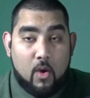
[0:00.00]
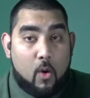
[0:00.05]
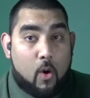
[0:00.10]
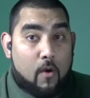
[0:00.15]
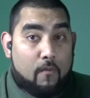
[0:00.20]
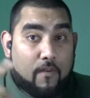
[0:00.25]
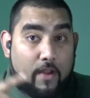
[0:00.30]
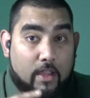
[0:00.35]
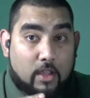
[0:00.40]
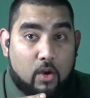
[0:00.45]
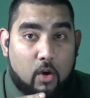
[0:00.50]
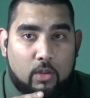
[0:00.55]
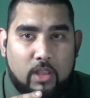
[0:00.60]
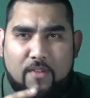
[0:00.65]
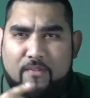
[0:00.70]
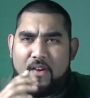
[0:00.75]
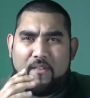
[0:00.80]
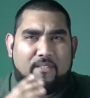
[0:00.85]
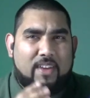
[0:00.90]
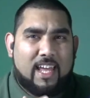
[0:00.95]
or if I go
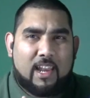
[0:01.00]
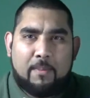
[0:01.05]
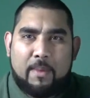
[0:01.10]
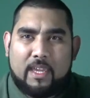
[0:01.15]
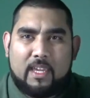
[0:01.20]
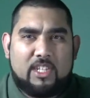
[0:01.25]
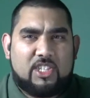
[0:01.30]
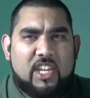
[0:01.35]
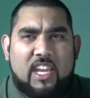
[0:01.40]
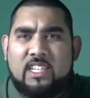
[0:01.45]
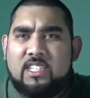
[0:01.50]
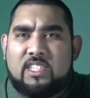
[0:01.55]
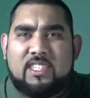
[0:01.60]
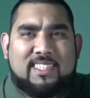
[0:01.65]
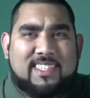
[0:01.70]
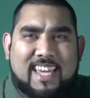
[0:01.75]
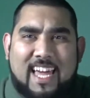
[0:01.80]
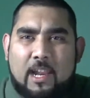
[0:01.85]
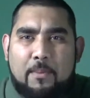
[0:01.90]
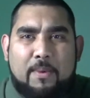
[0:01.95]
left, I've got to make a change.
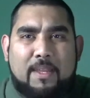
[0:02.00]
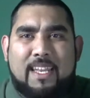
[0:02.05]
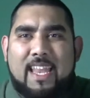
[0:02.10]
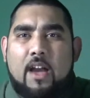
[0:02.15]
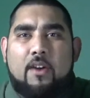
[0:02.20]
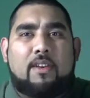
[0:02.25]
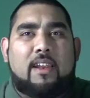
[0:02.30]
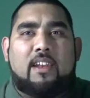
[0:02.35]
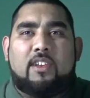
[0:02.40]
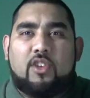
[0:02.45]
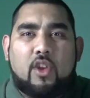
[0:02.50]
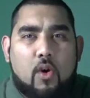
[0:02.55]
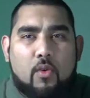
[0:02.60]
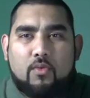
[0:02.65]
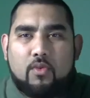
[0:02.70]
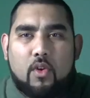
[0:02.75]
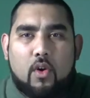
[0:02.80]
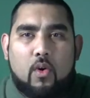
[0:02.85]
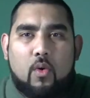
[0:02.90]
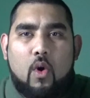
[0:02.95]
It's got to be now, and I
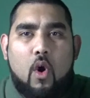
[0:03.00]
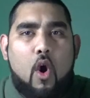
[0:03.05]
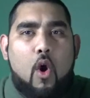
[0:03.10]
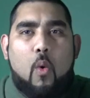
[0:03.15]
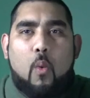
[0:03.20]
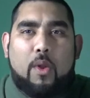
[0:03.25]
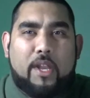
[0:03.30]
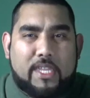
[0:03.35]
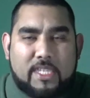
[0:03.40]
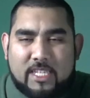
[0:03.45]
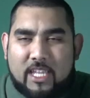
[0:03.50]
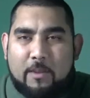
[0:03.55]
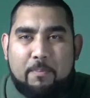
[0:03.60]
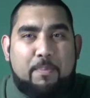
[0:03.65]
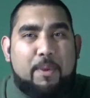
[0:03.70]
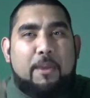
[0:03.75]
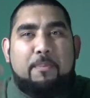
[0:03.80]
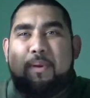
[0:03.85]
don't know what it's going to be,